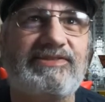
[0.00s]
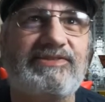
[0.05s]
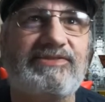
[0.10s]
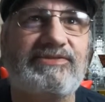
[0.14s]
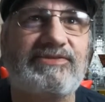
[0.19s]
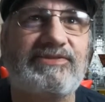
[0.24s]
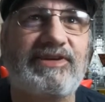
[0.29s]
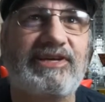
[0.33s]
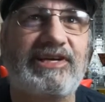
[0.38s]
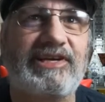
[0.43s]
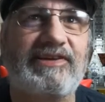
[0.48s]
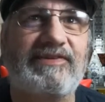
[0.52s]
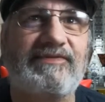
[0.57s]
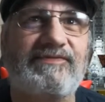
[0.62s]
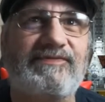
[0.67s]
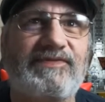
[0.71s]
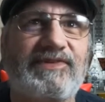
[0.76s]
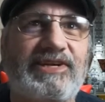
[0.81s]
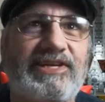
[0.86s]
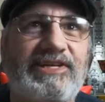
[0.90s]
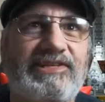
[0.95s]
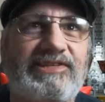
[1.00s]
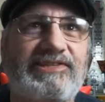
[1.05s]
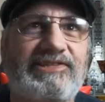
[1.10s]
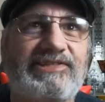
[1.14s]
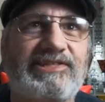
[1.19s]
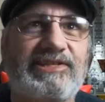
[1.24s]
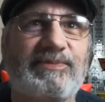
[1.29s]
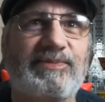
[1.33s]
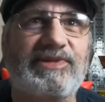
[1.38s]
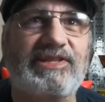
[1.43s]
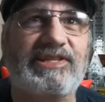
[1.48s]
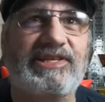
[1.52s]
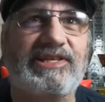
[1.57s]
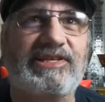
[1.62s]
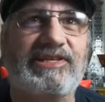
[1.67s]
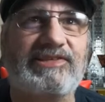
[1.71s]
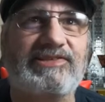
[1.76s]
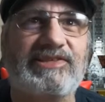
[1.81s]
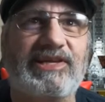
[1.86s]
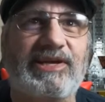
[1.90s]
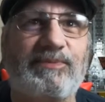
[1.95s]
Try and find some of
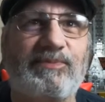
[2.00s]
this.